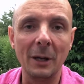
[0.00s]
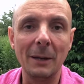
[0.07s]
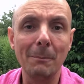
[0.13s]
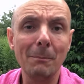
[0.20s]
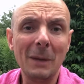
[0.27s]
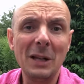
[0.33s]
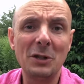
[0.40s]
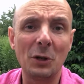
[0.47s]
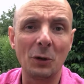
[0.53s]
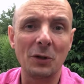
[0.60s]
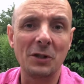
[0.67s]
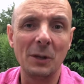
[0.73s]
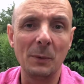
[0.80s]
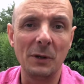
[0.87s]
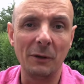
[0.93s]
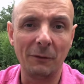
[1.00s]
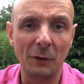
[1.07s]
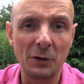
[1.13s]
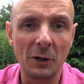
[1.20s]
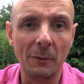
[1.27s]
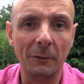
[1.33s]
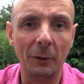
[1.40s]
and it means you've got to sit with your
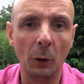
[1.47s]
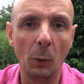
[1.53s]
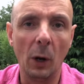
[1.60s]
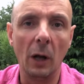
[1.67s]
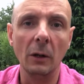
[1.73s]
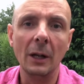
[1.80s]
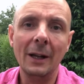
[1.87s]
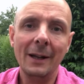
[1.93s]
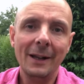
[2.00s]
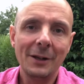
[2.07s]
foot up for a while.